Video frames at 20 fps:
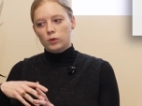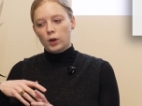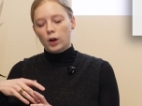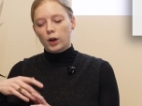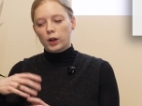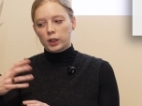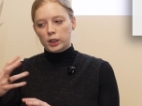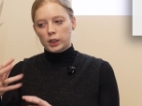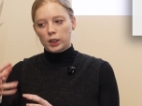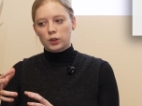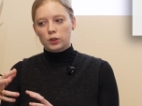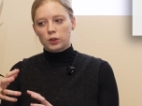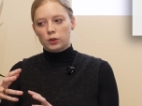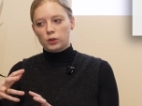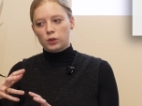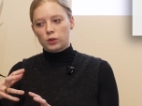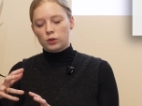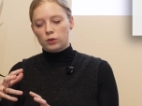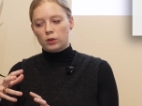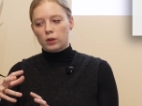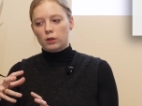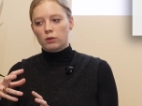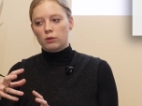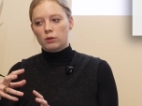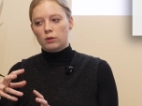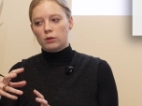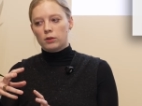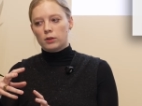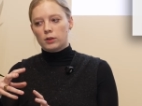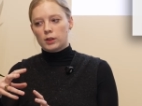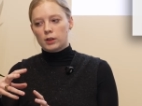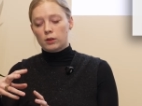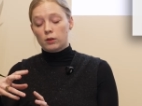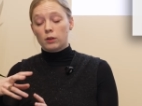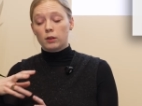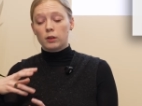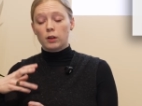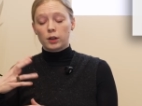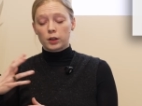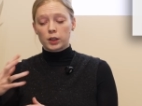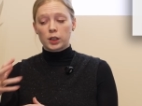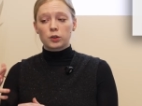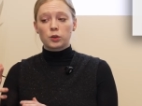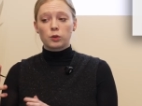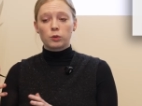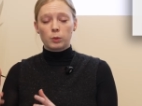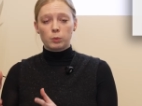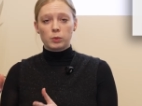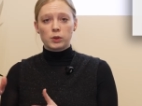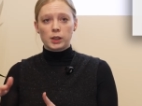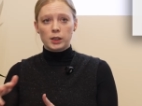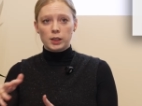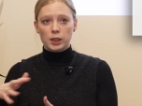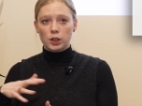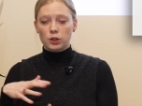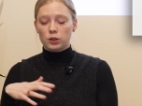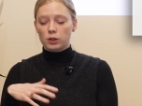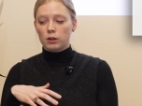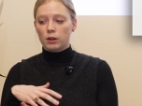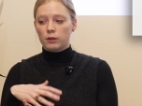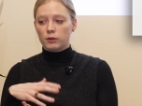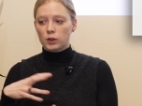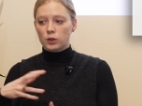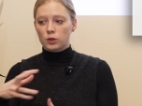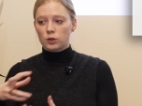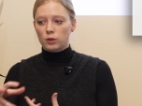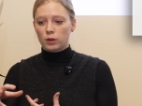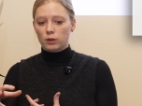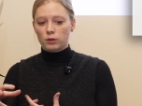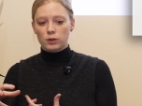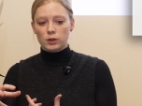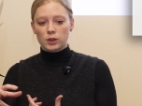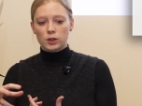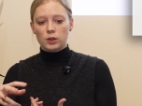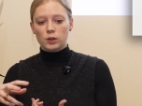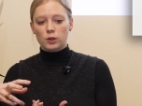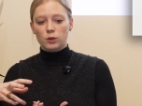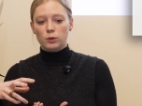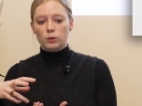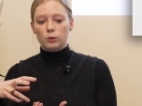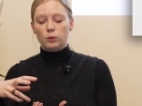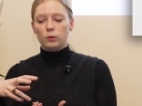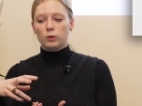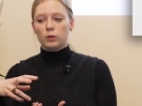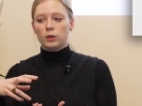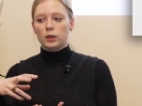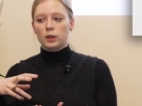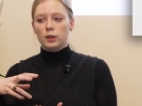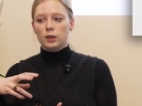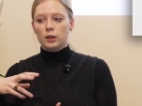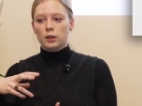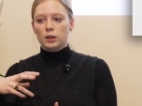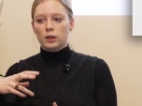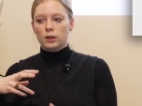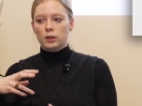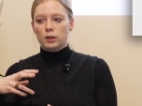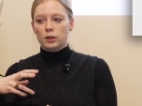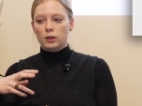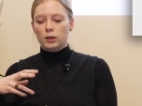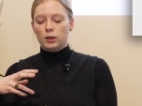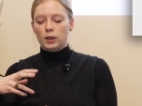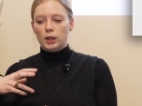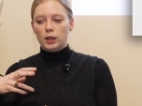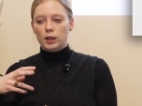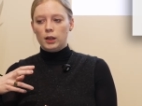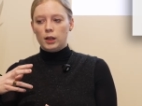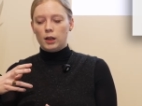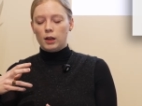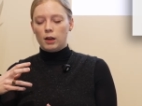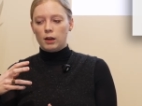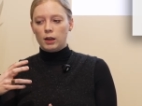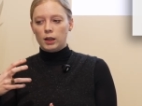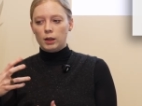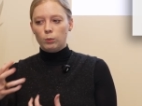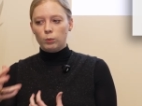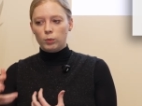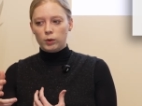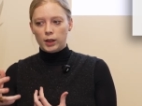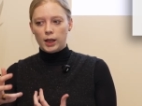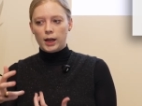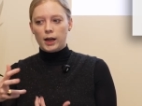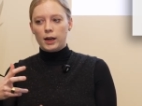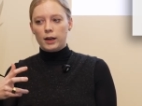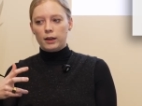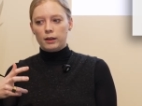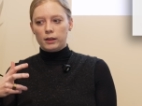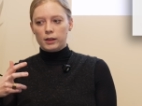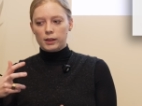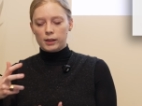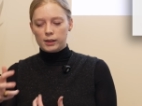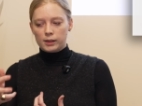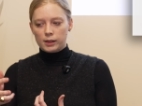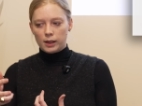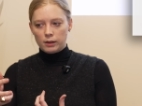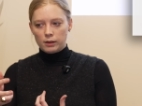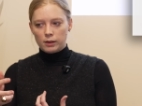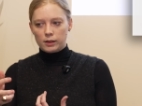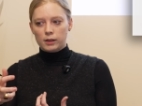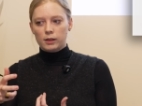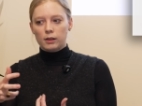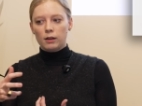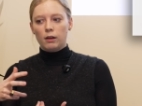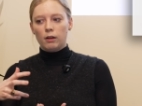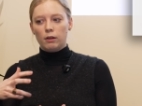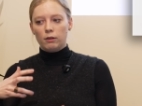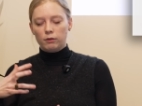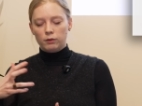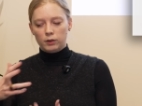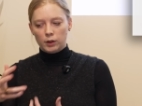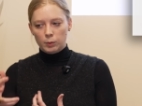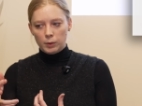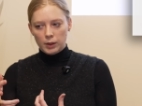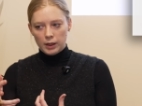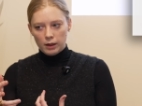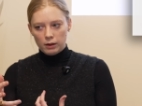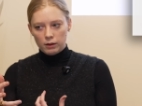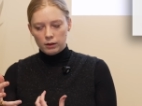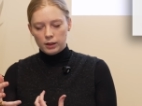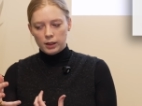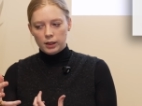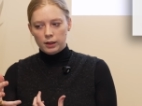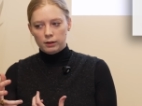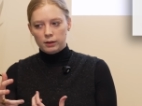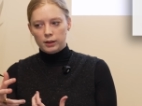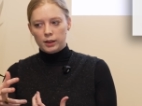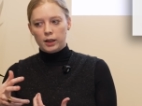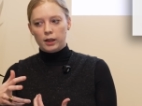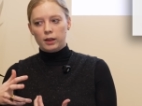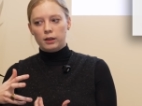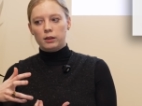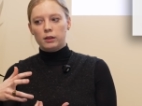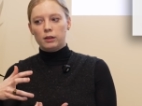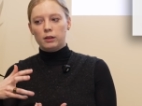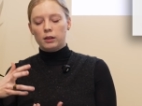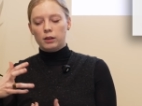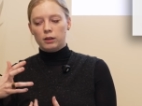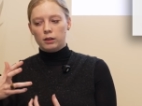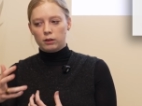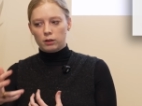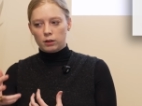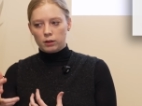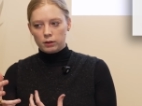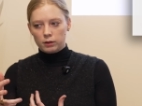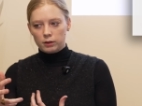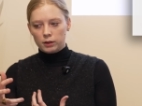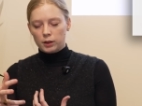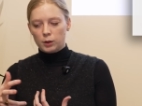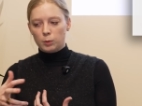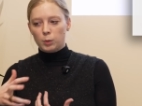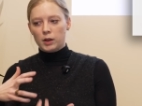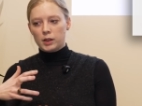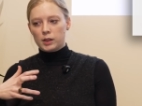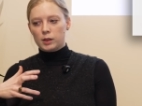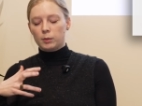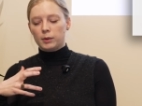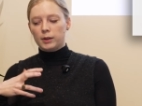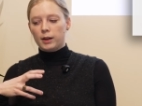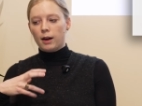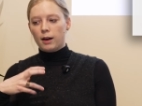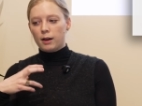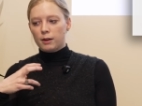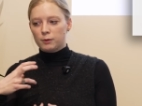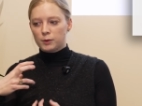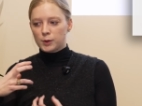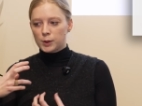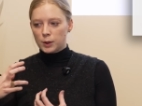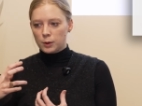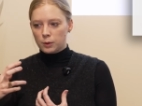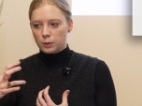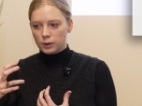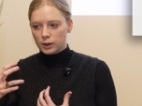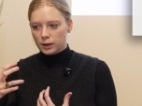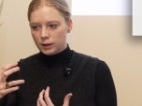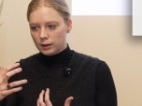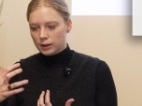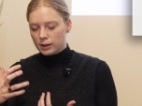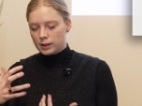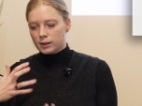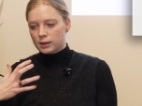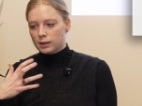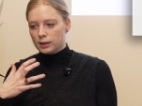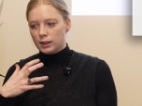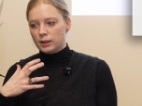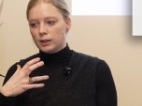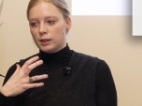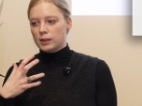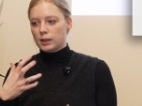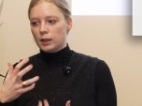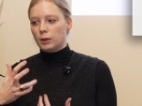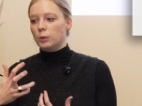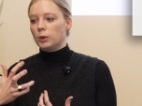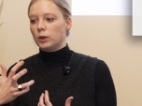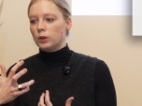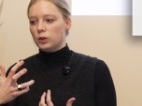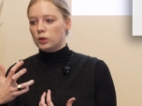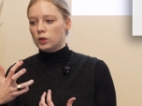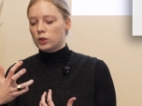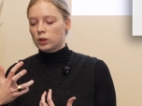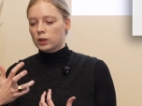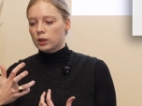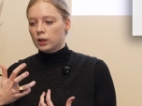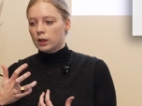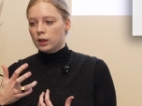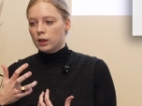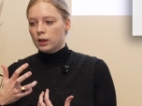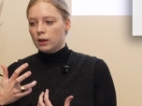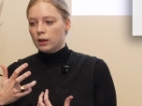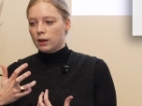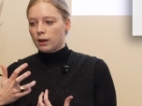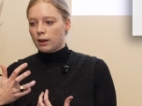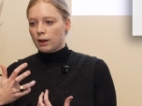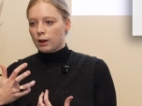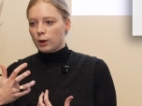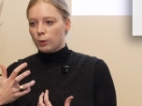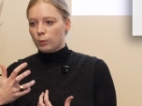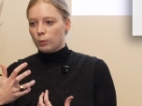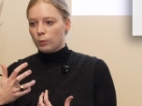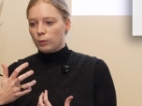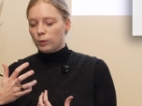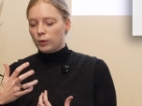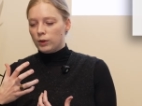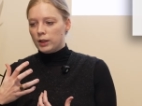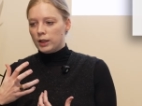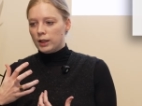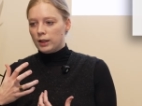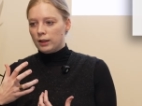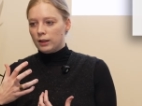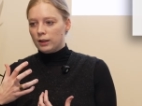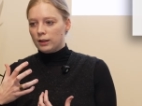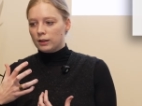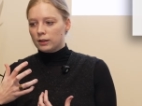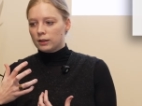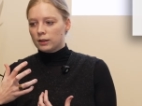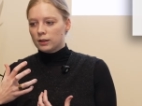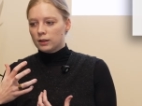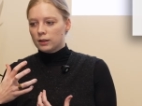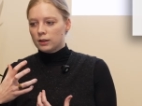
architecture struggles, or architectural representation often struggles to imply this sense of liminality that the curtain could possibly have. So in this image, the